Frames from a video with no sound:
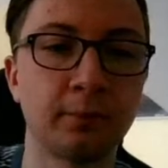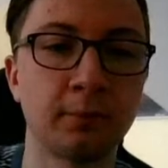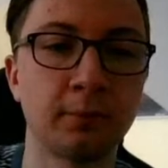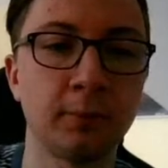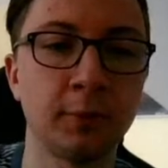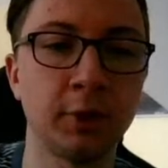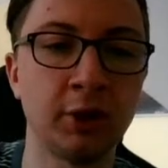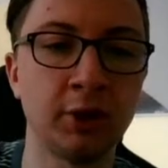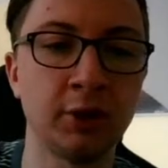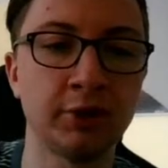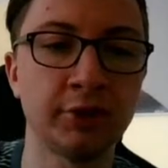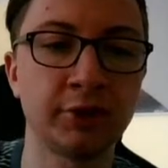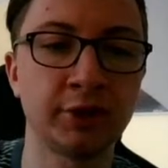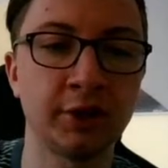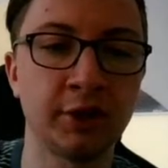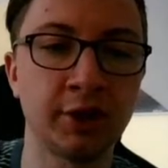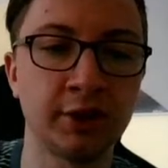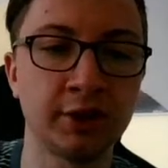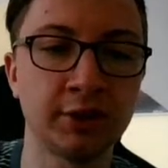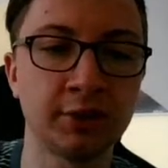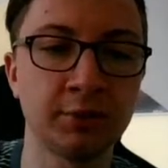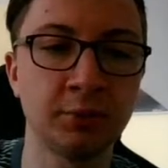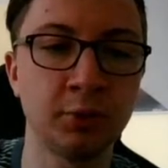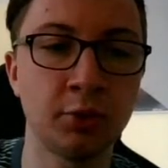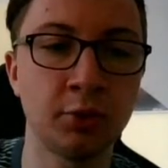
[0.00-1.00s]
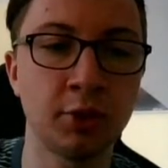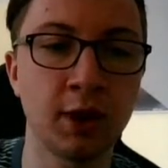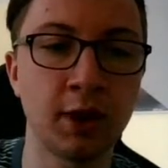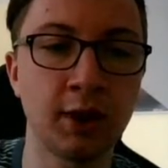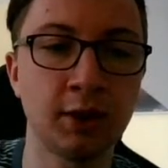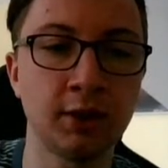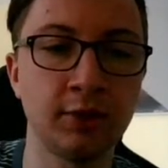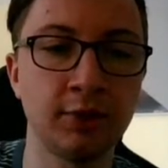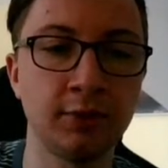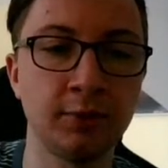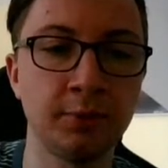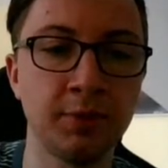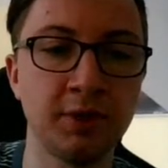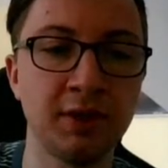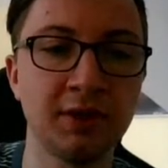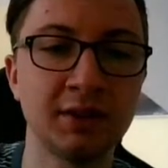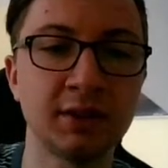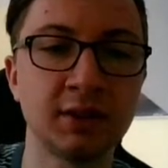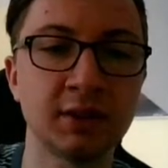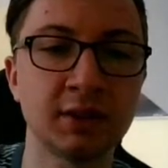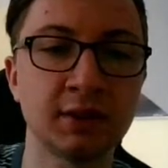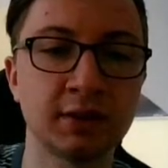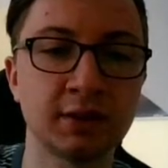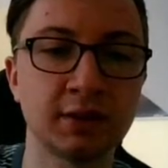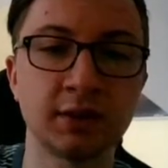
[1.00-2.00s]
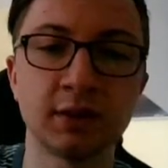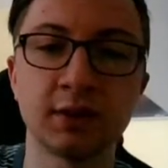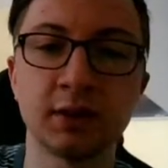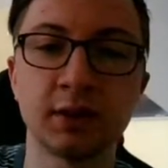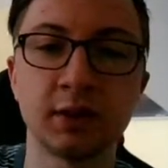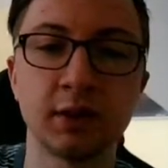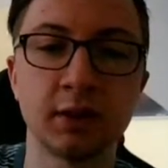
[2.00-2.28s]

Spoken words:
because he has more active pieces,